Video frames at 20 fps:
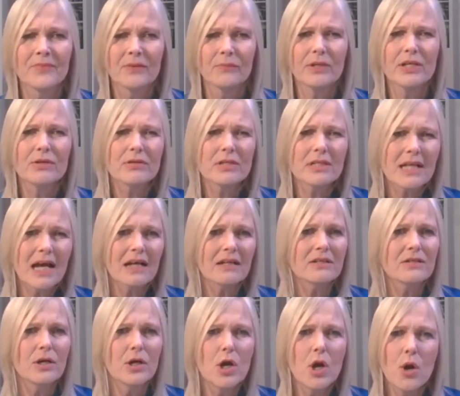when you
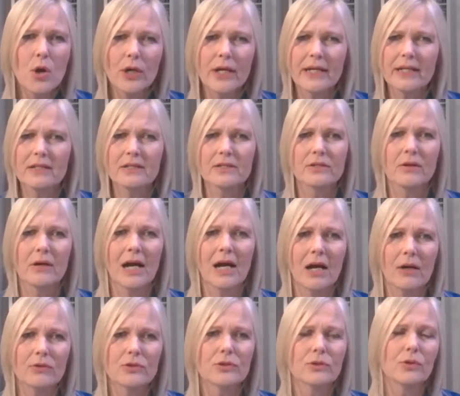start to look into
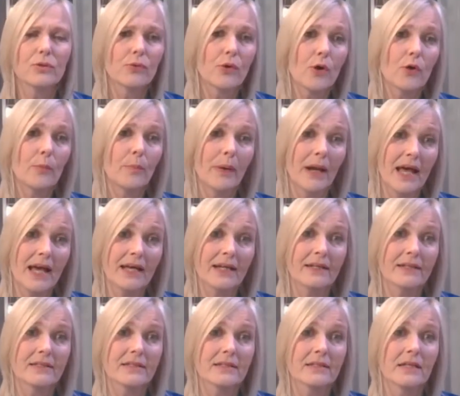how to grow
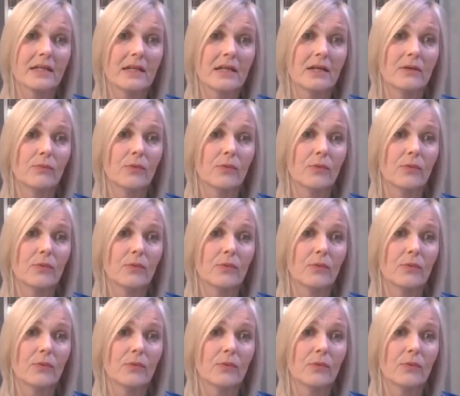plants